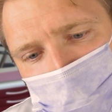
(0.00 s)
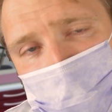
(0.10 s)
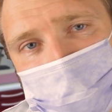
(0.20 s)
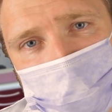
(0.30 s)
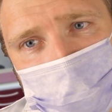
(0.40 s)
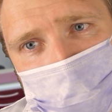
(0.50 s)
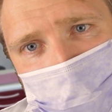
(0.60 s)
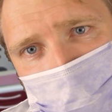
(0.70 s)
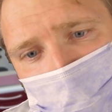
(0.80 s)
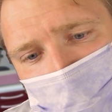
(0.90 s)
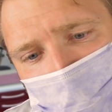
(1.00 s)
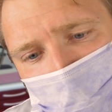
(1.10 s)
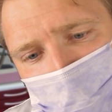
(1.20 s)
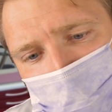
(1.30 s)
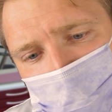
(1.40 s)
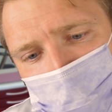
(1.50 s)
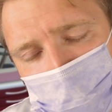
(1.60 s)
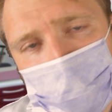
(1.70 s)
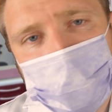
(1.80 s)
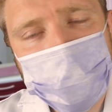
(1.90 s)
influence
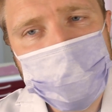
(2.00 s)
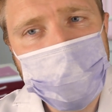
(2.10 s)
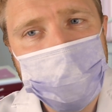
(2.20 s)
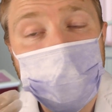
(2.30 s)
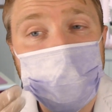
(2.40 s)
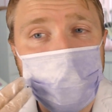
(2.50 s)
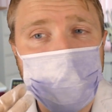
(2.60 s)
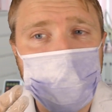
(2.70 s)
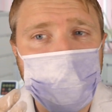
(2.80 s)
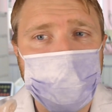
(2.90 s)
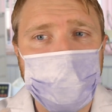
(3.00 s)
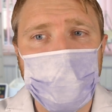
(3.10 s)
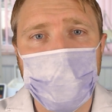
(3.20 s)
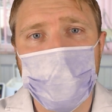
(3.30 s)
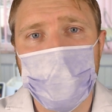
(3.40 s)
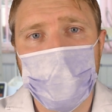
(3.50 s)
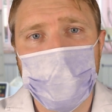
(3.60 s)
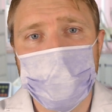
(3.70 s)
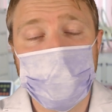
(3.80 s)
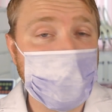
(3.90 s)
on how the teeth come through.
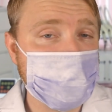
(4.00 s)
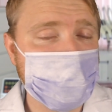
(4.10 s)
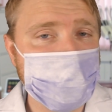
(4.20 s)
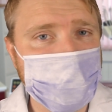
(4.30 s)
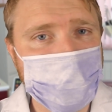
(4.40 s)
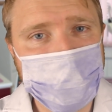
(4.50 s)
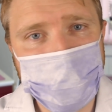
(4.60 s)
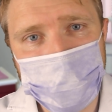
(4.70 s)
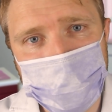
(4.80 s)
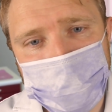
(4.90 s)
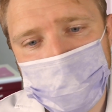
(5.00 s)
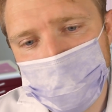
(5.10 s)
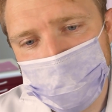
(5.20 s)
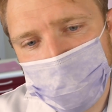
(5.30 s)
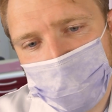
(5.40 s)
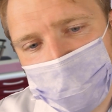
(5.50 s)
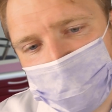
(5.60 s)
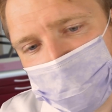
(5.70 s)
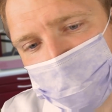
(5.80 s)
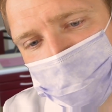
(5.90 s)
But ask in cleaning them
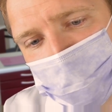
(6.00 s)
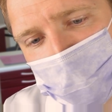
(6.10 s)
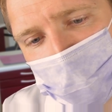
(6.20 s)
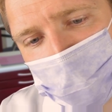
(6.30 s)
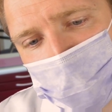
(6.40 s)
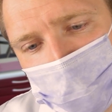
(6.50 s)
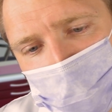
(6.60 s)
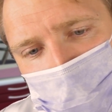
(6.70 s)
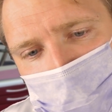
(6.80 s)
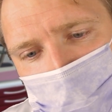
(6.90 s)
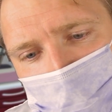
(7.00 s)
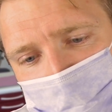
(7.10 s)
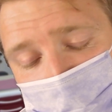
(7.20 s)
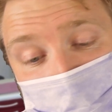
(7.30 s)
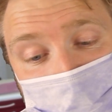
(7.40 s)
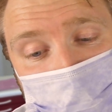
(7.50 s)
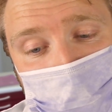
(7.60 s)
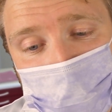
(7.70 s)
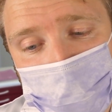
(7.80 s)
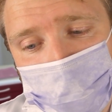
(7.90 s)
correctly. Sometimes
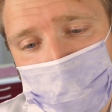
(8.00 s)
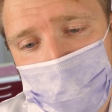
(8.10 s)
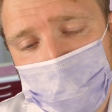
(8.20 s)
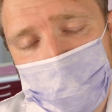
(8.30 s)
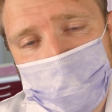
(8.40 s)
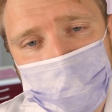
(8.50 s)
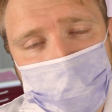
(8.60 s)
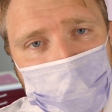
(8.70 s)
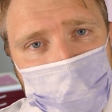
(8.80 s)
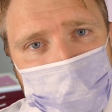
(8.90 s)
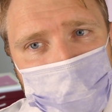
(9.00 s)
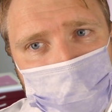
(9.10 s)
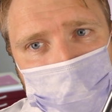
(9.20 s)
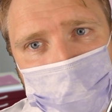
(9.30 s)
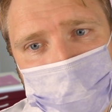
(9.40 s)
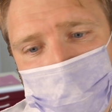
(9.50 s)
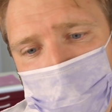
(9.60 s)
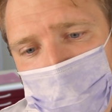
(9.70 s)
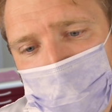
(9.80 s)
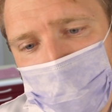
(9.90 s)
you can clean and floss and have
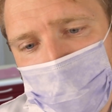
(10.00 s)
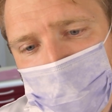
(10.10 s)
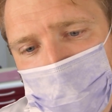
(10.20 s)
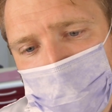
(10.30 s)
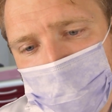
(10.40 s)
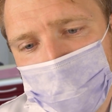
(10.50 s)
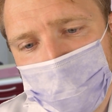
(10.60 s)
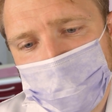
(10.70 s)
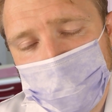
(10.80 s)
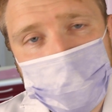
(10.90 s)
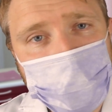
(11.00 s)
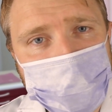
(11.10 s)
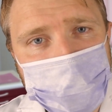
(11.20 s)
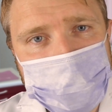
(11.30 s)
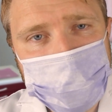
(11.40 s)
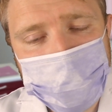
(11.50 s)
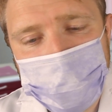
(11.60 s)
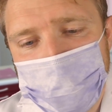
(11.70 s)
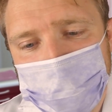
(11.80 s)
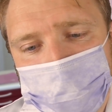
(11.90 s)
parents with perfect teeth, and